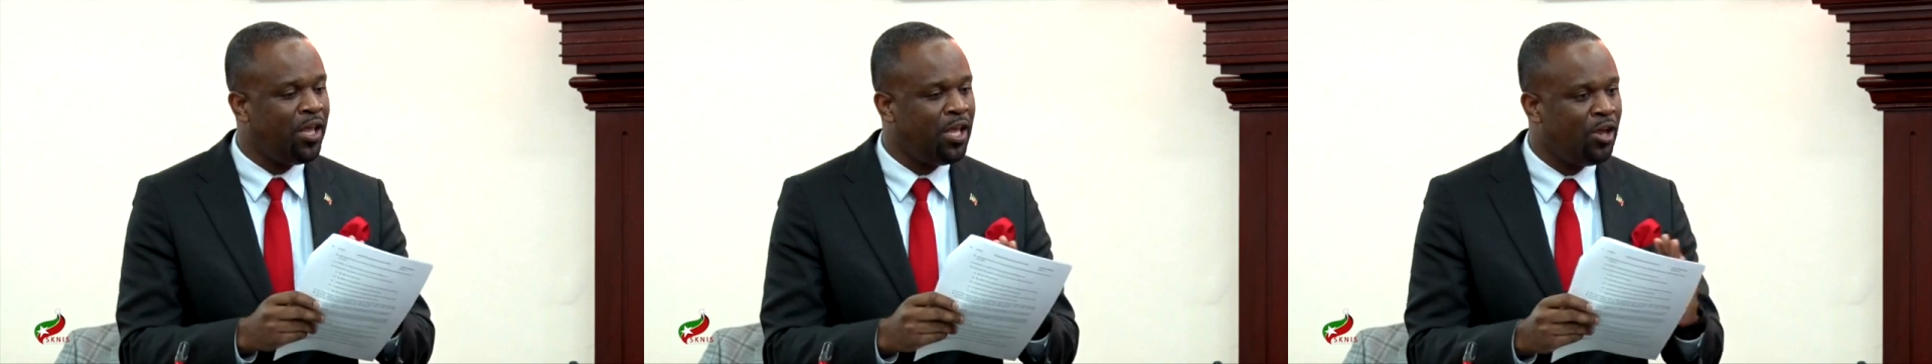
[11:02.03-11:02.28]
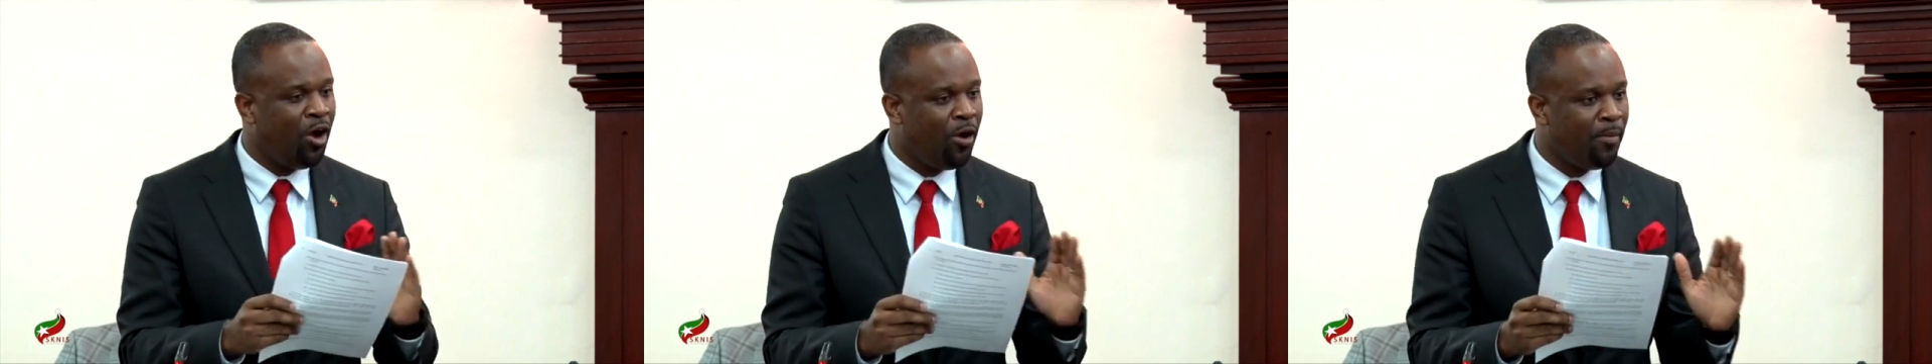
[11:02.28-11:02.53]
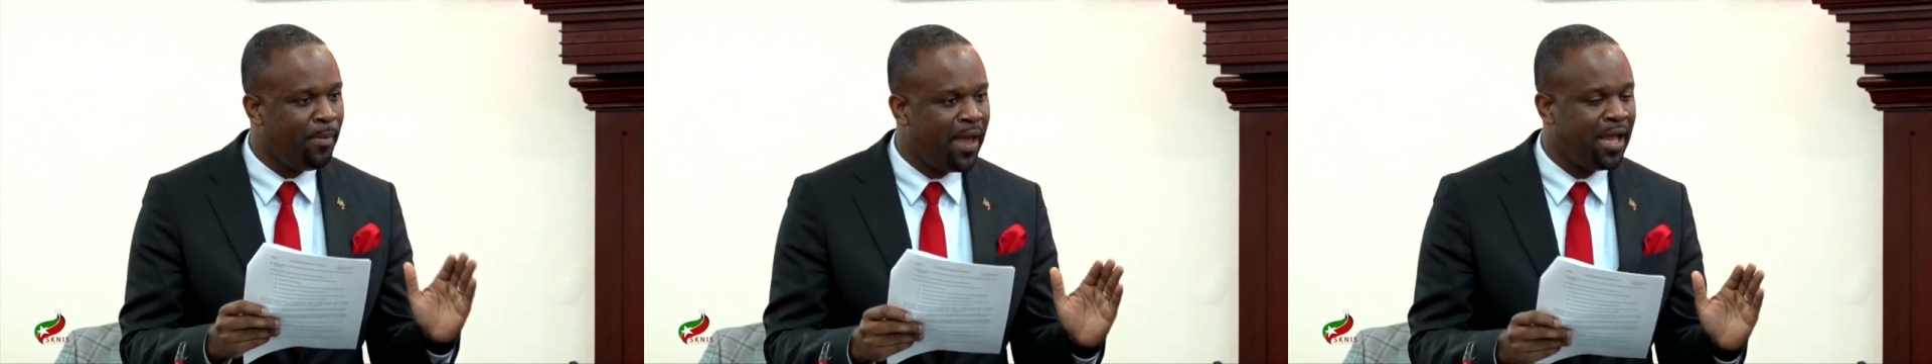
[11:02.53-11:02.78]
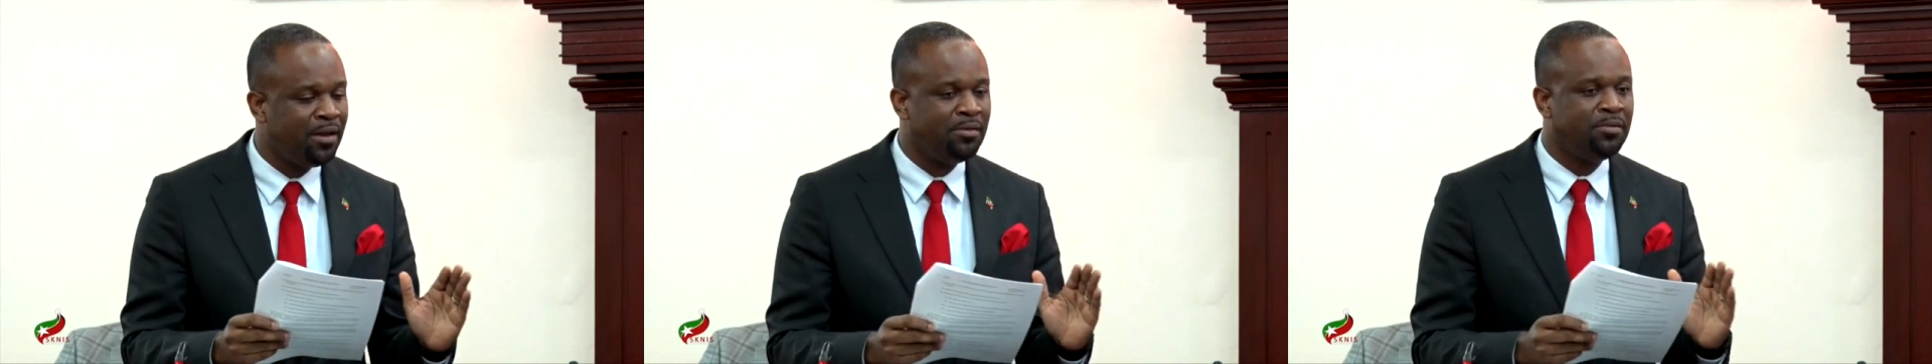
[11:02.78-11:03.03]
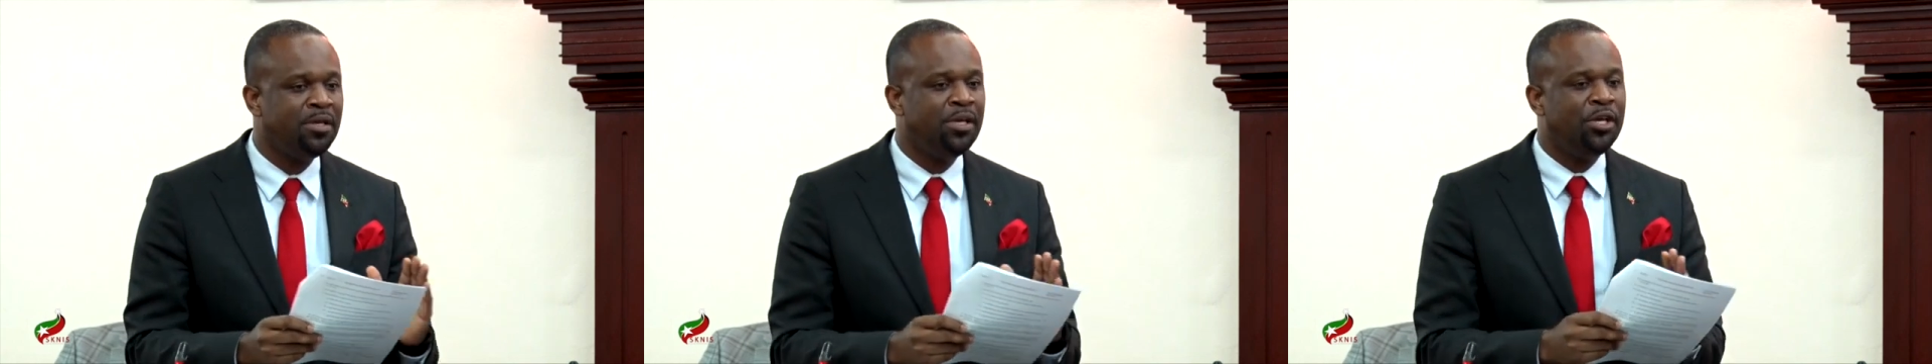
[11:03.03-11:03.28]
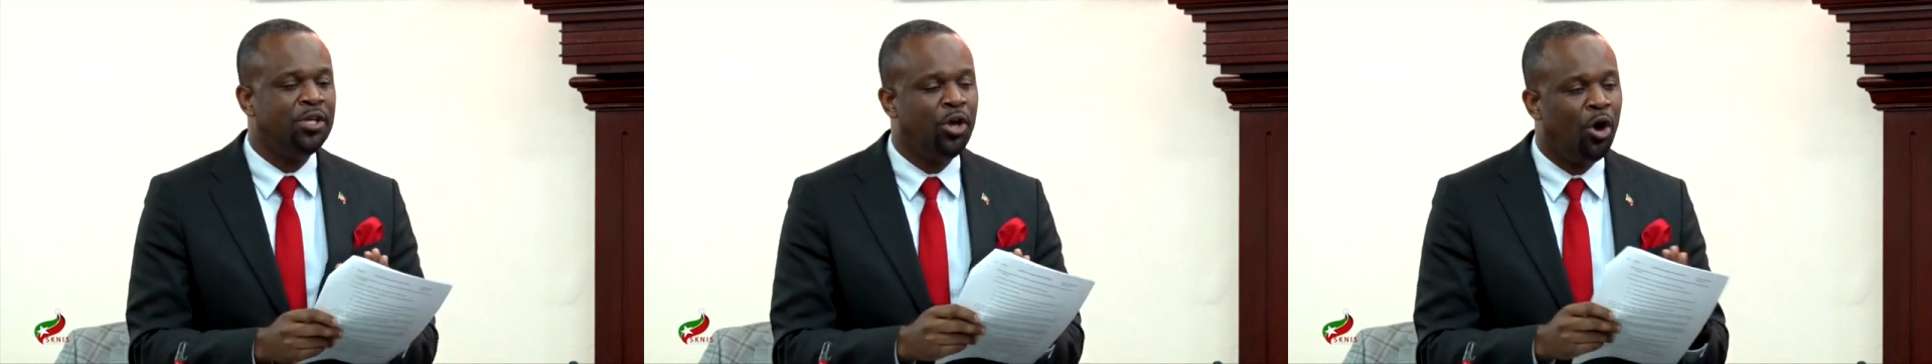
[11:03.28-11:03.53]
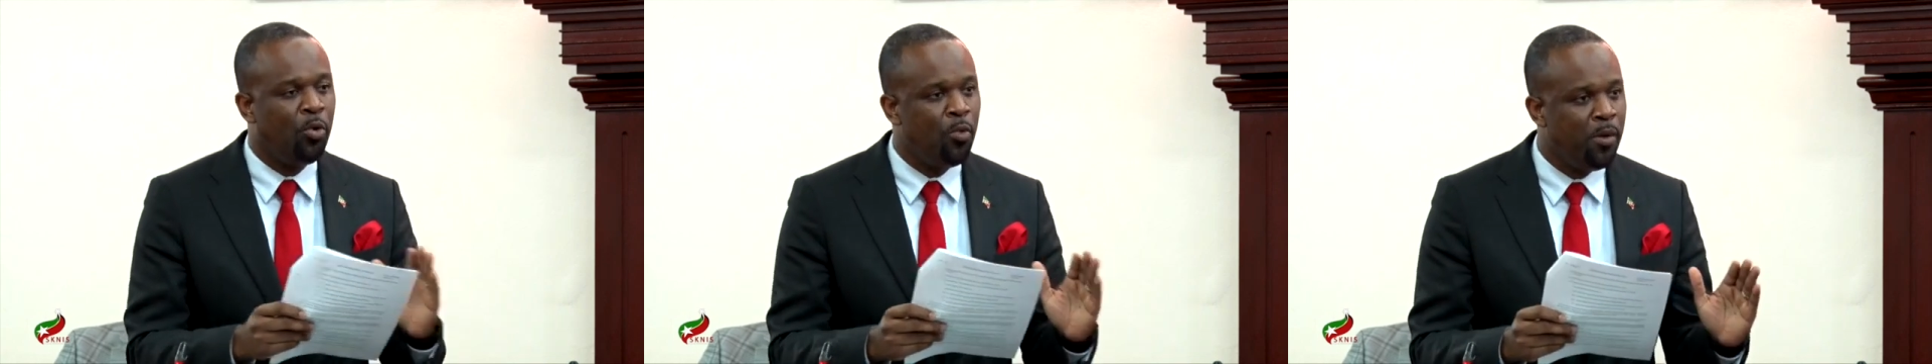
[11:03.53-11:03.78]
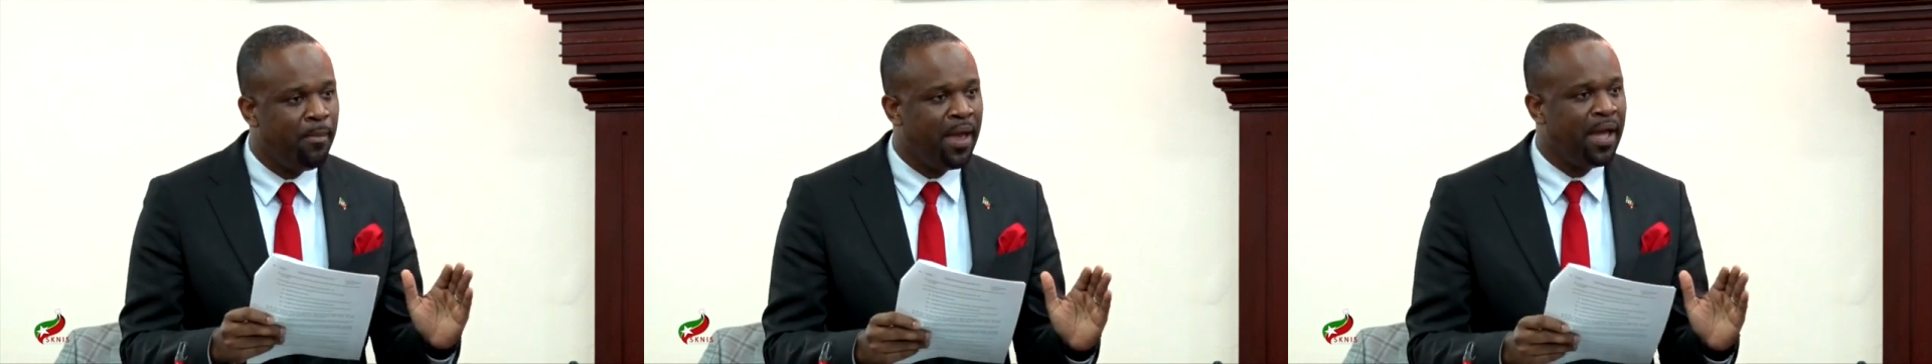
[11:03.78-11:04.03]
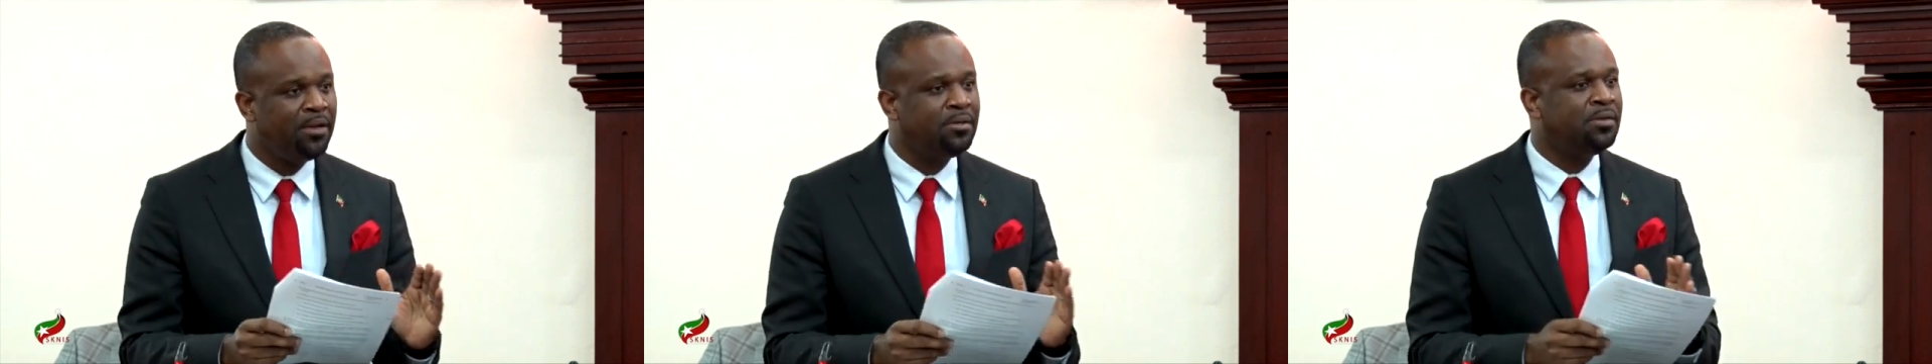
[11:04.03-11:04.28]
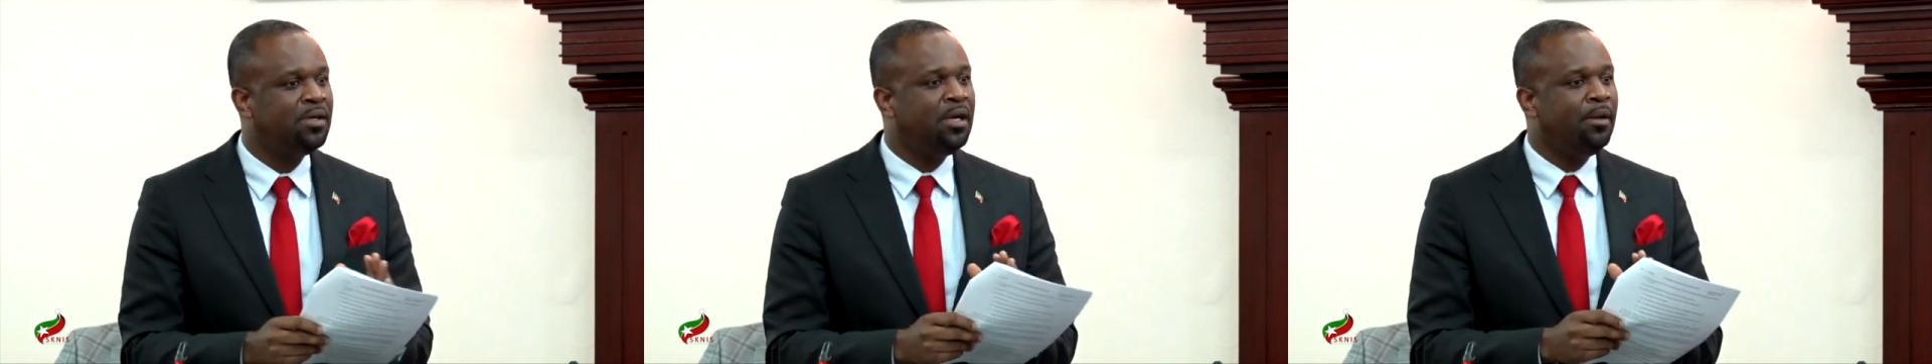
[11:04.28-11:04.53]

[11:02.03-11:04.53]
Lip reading: the young men, young women,